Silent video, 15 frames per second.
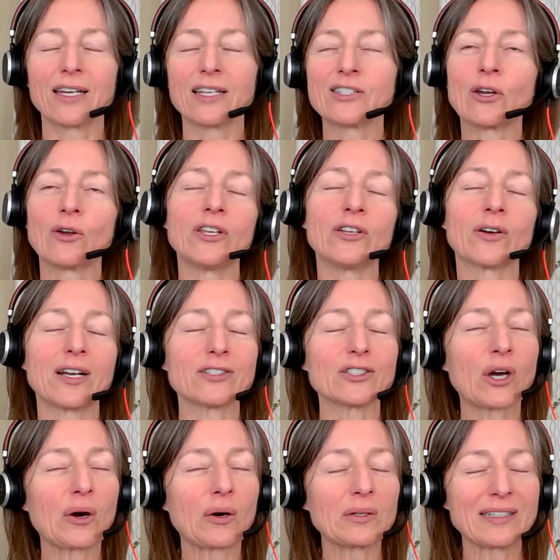So you're
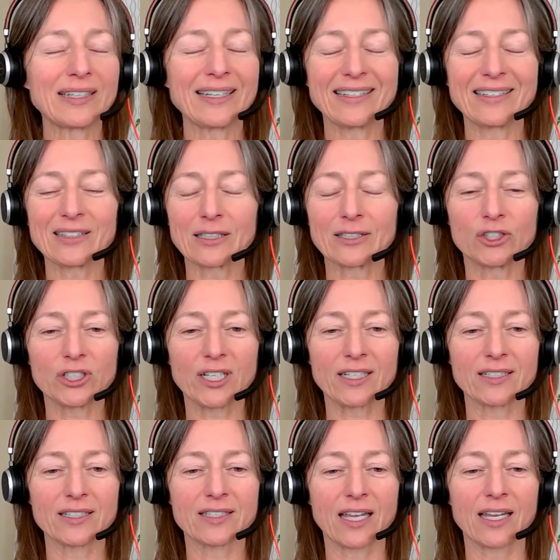totally
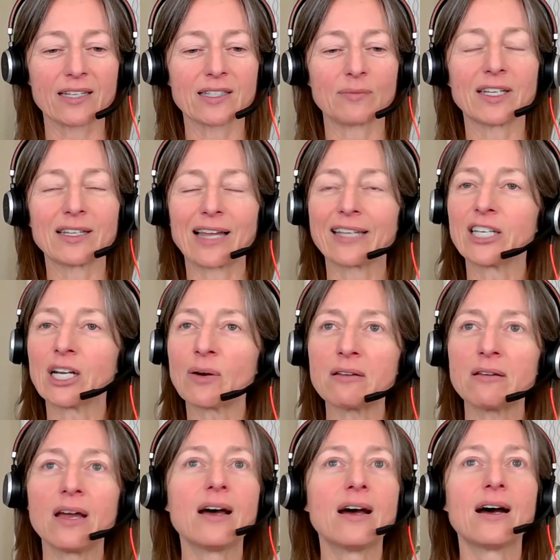legit saying something like, you know what,
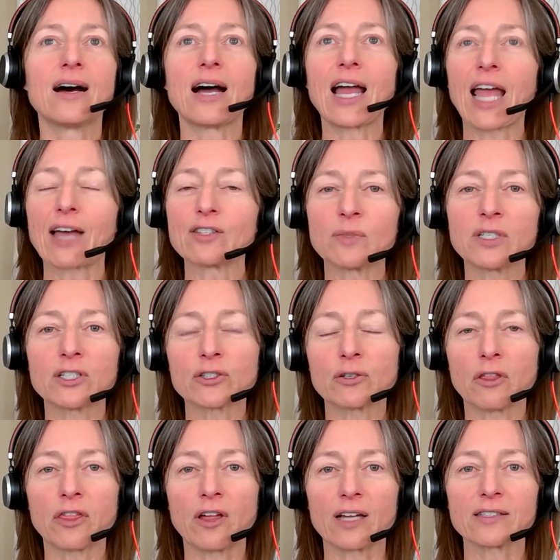I have some
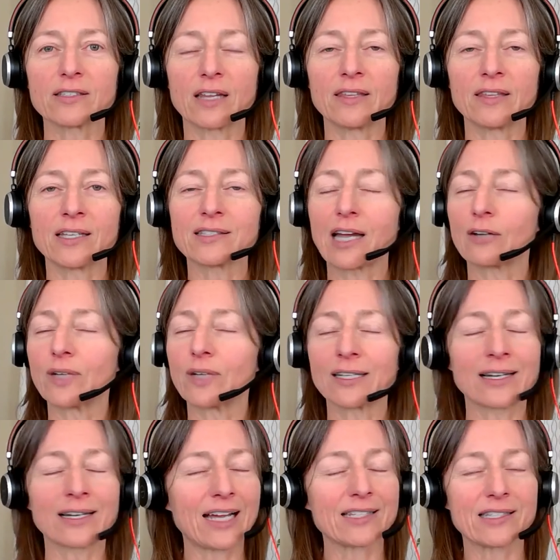additional thoughts on this. I
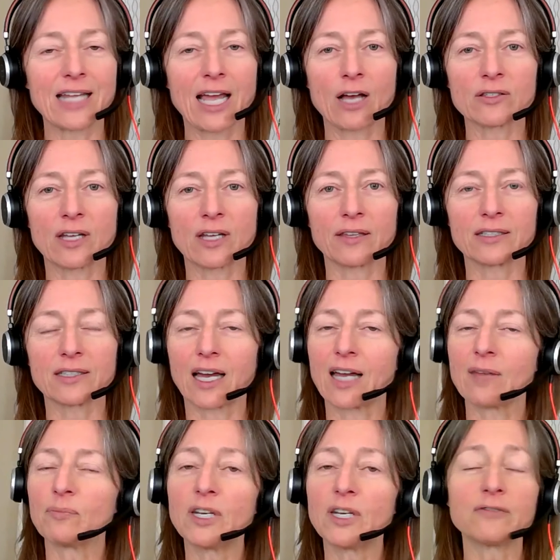recognize now is not the
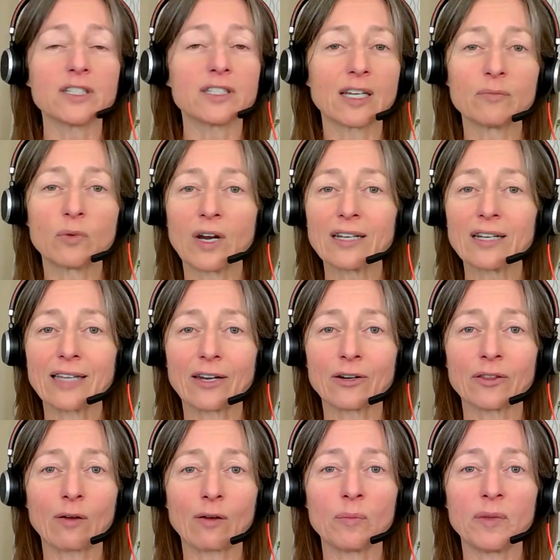time, but if at some point later
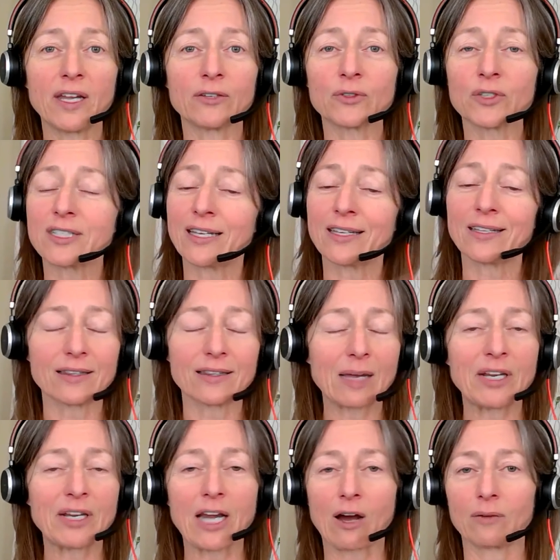that would be interesting,
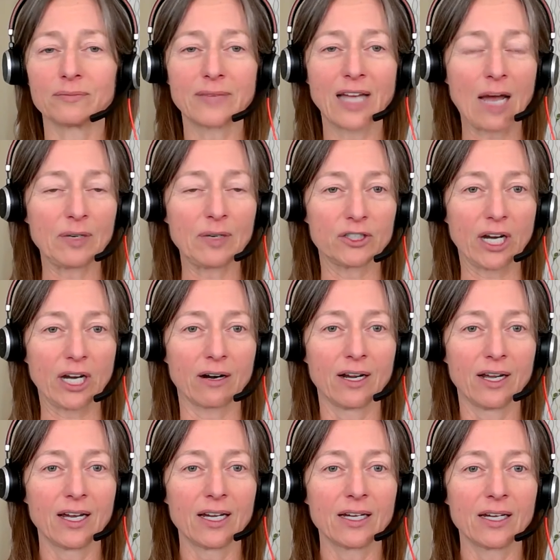let me know. Happy to share.
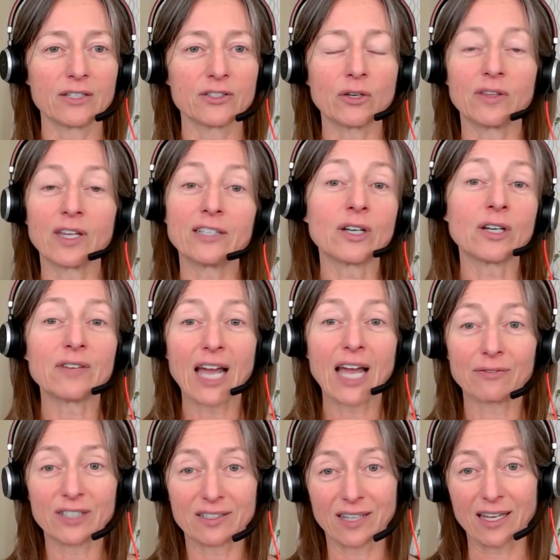So they don't even
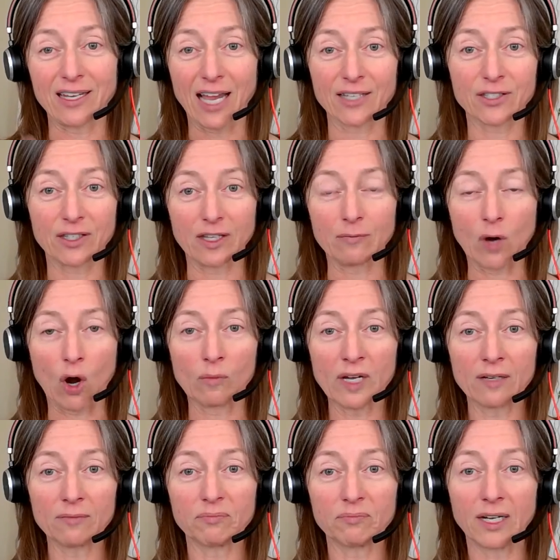have to say yes in the
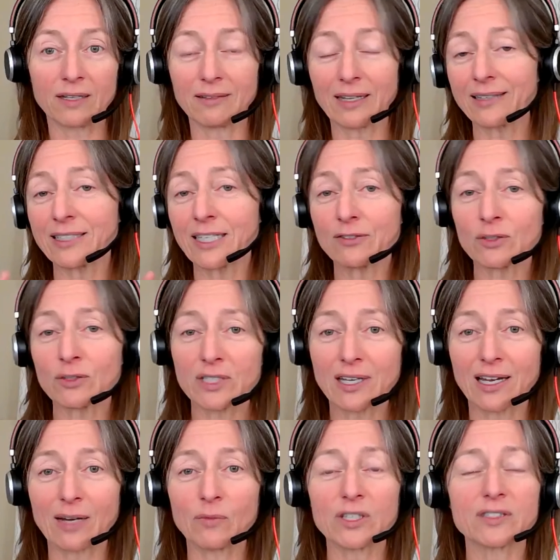moment, but like give some
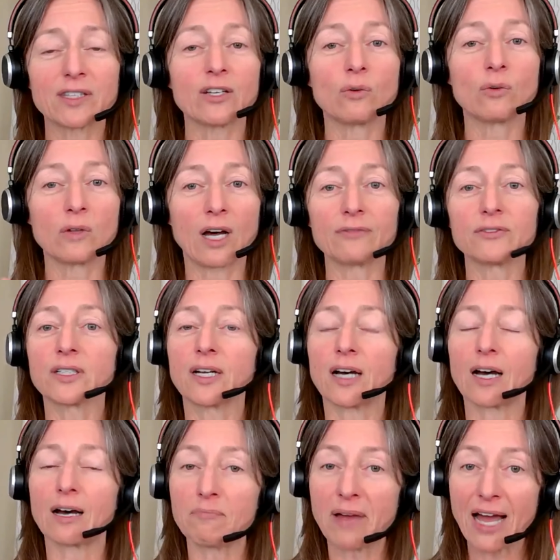time once they cool off to
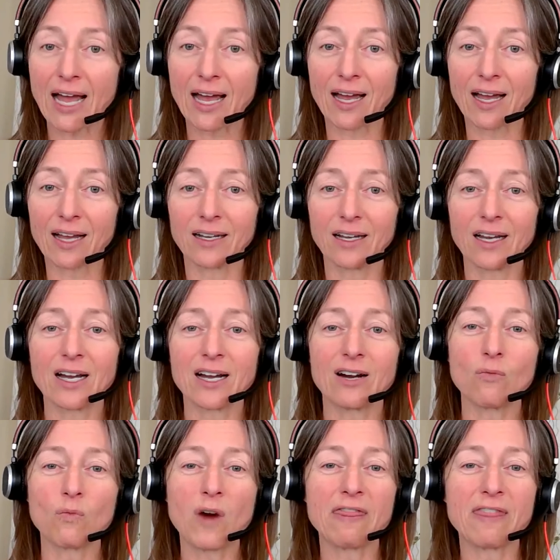come back
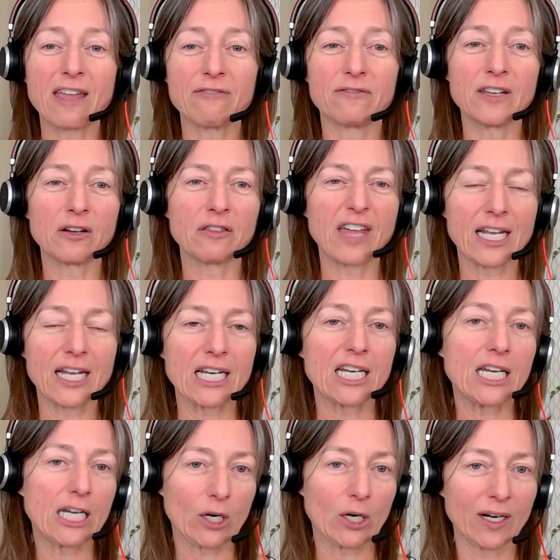when they feel they can
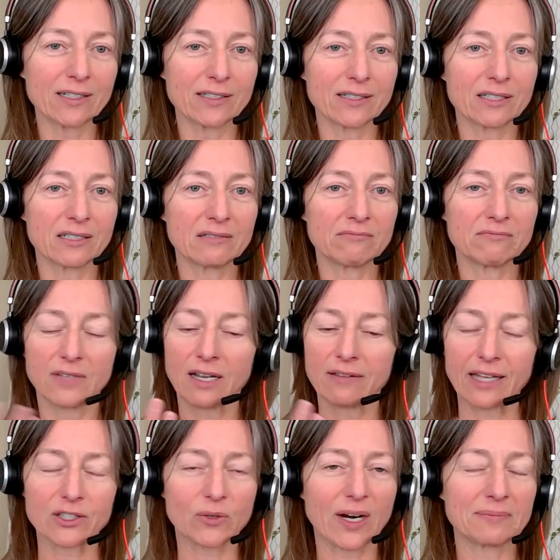hear it. And
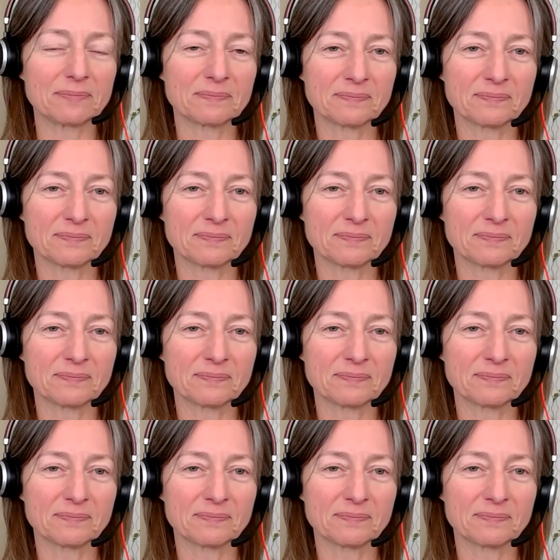that's great.